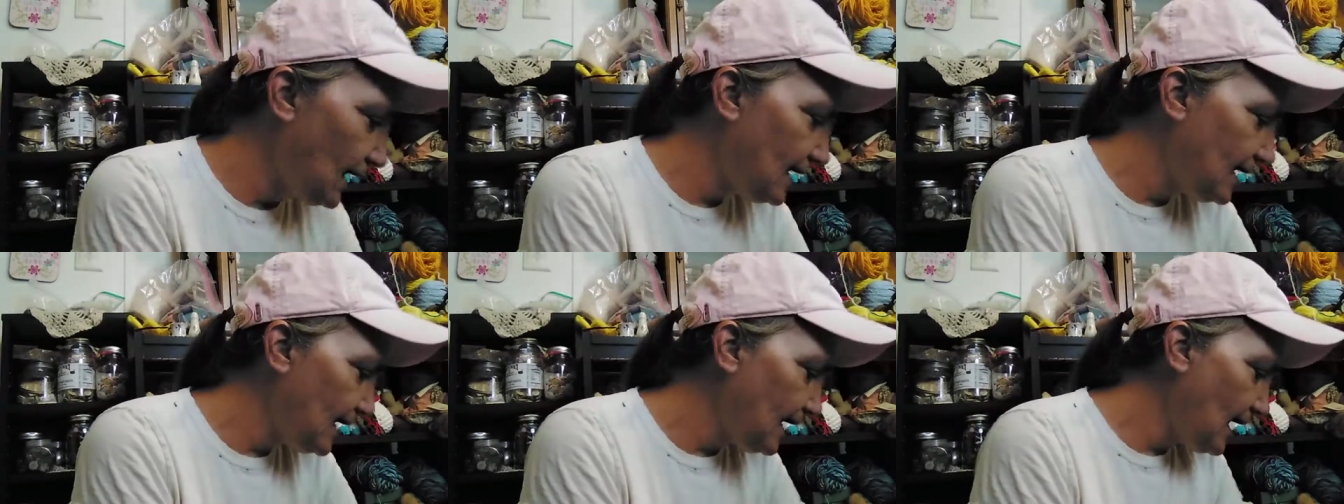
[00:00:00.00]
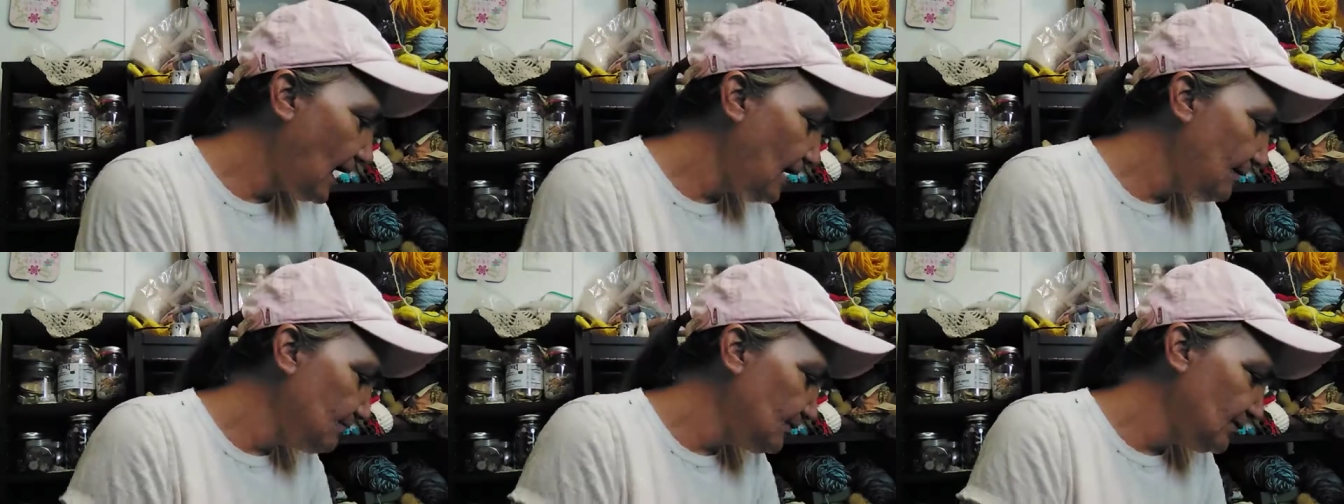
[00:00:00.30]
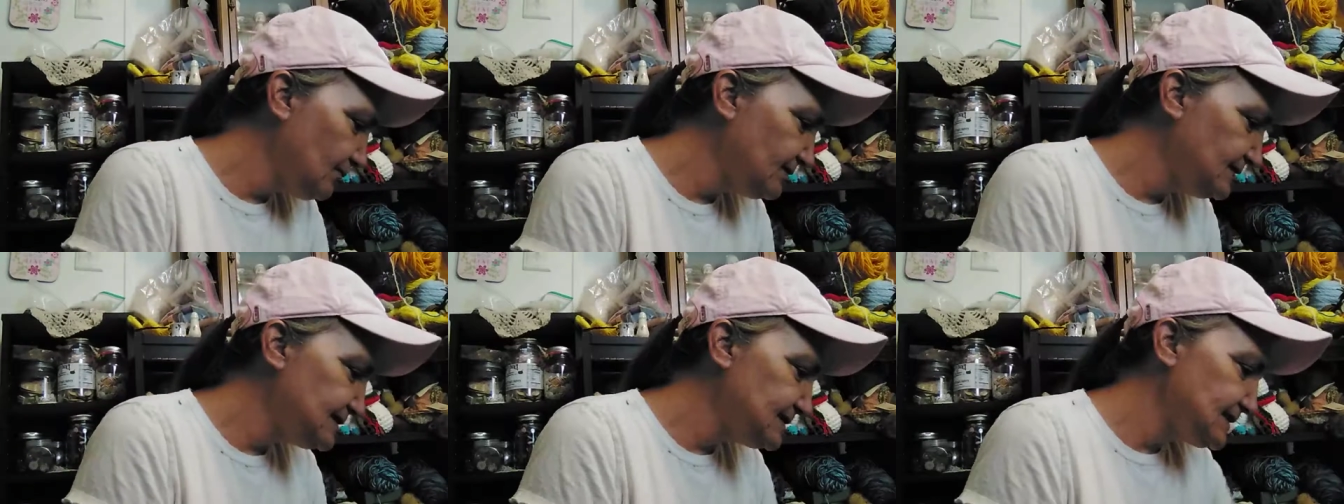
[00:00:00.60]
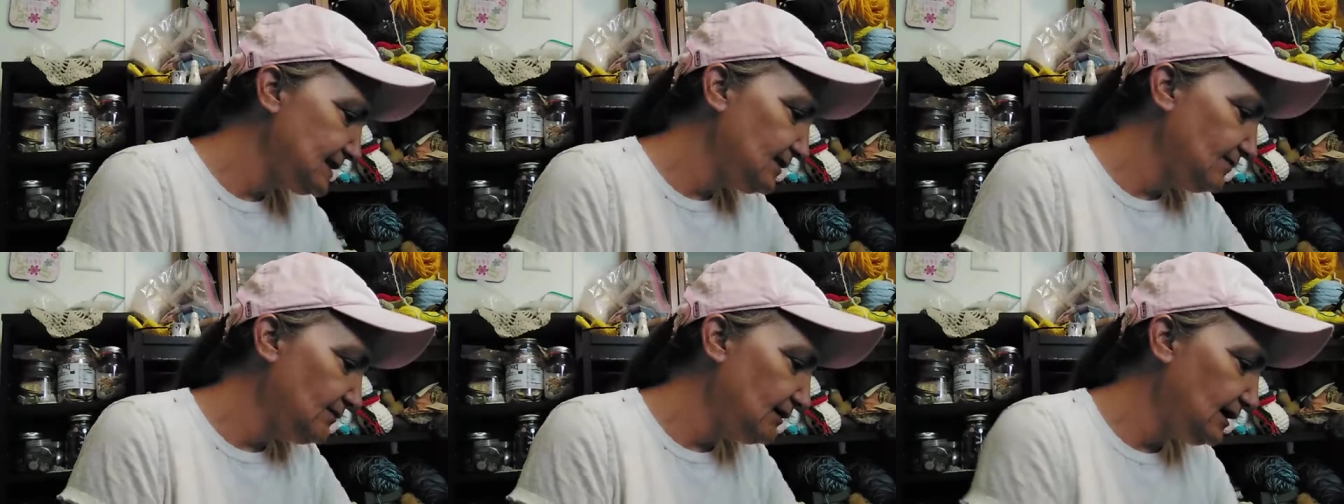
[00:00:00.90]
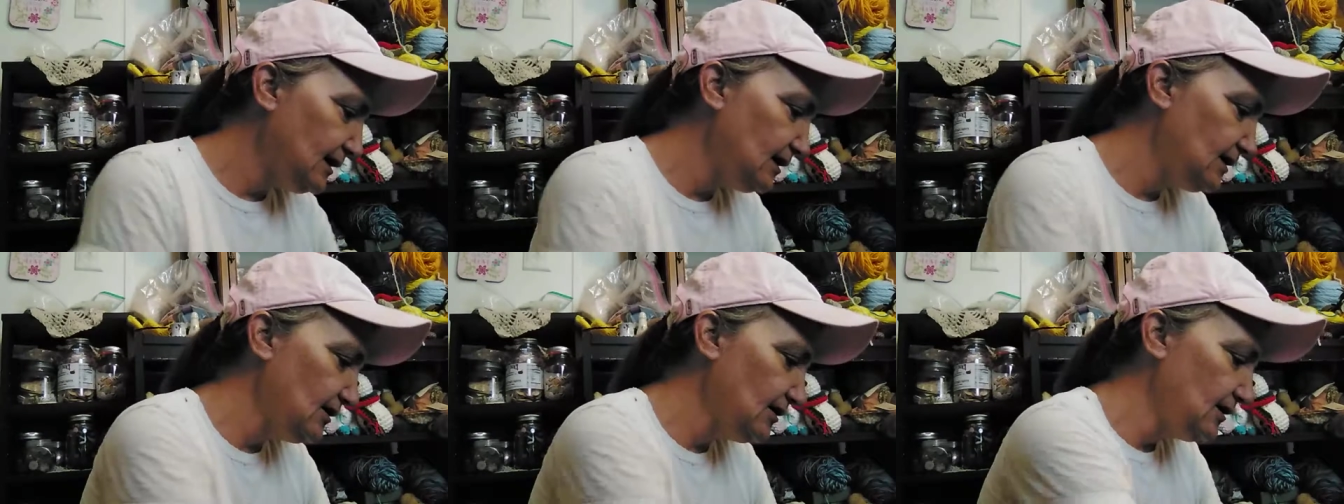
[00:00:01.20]
and I got my receipt
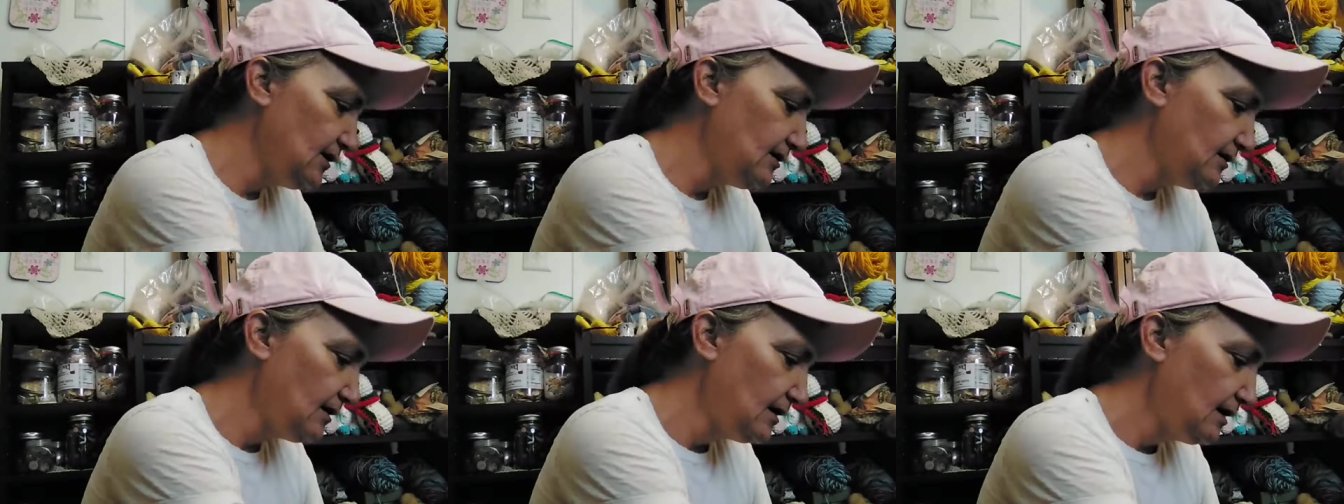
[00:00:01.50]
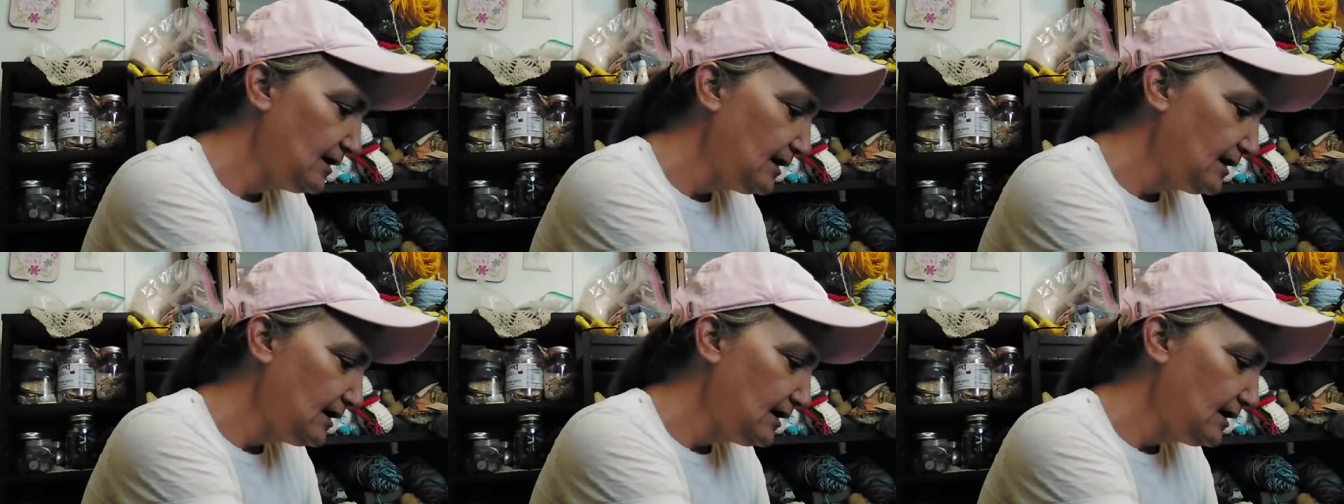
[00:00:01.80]
right here